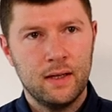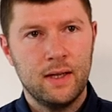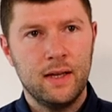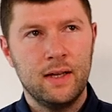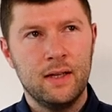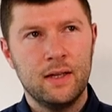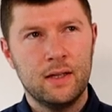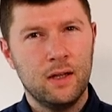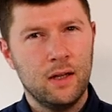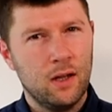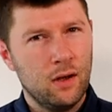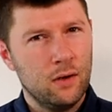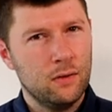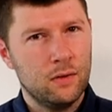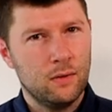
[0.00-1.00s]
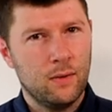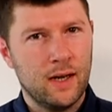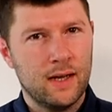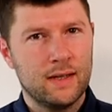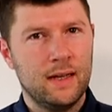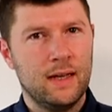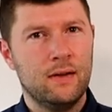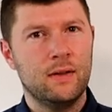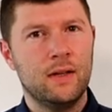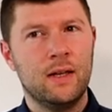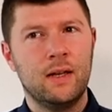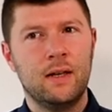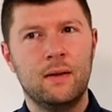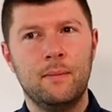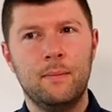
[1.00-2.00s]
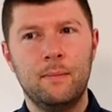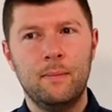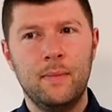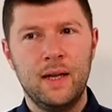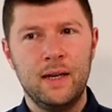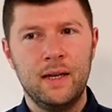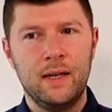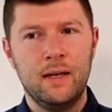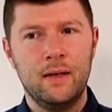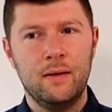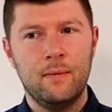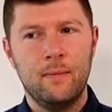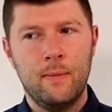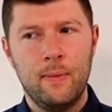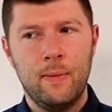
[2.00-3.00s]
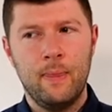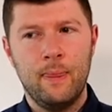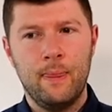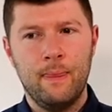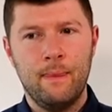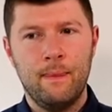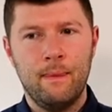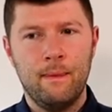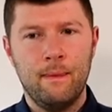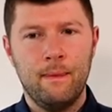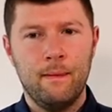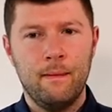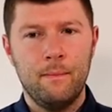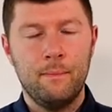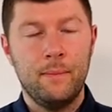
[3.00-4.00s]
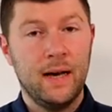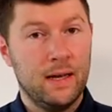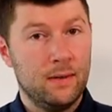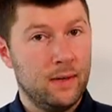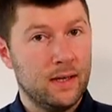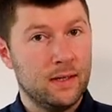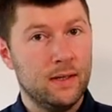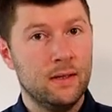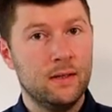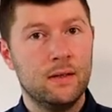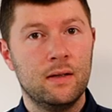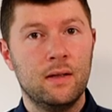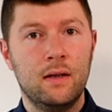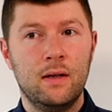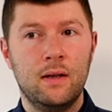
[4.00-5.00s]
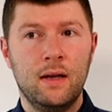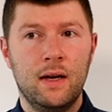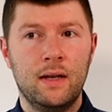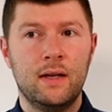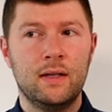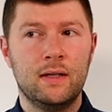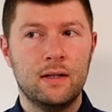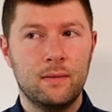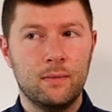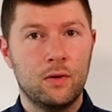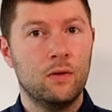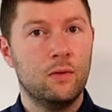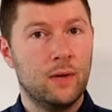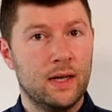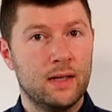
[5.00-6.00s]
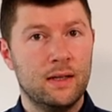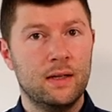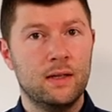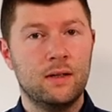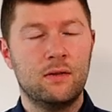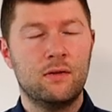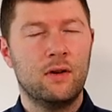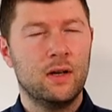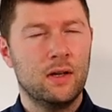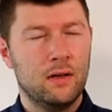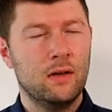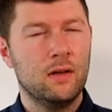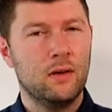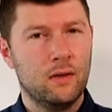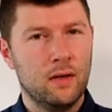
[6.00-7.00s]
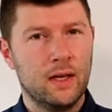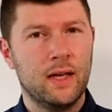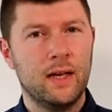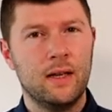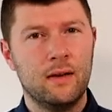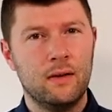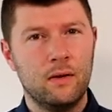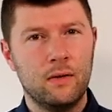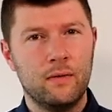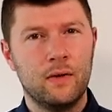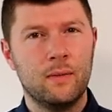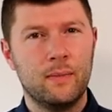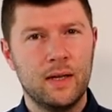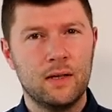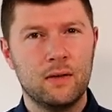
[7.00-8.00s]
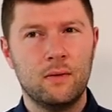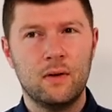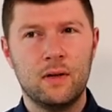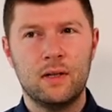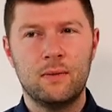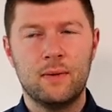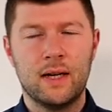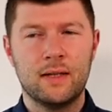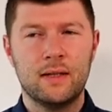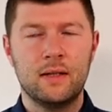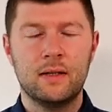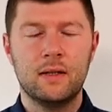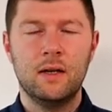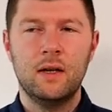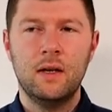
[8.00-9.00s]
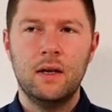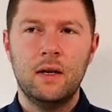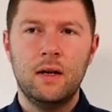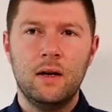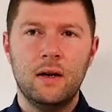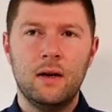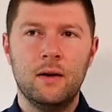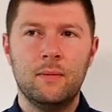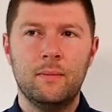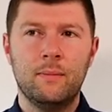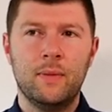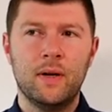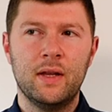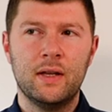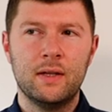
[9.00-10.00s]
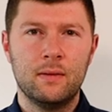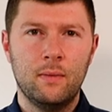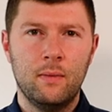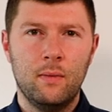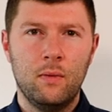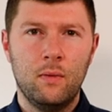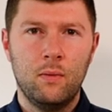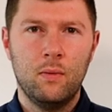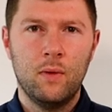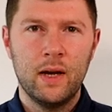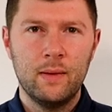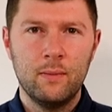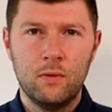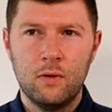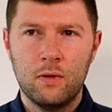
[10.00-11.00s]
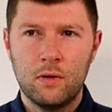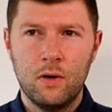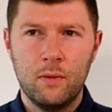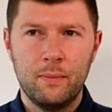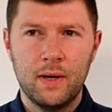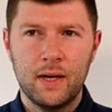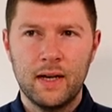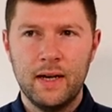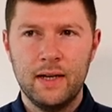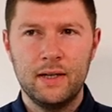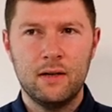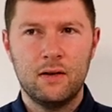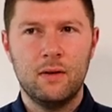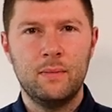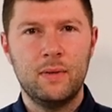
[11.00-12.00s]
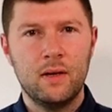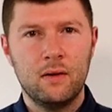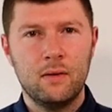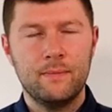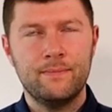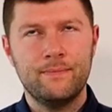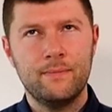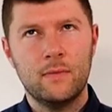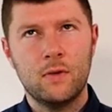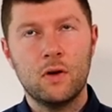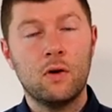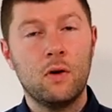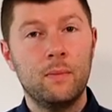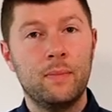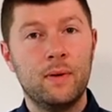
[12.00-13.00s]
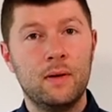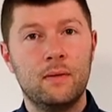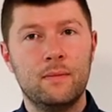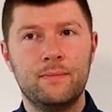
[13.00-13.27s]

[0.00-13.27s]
again, there's loads of wax out there, many bad waxes, and there's some good waxes. Try and, you know, again, look for the better quality waxes. Um, but there's way more complicated, compl compl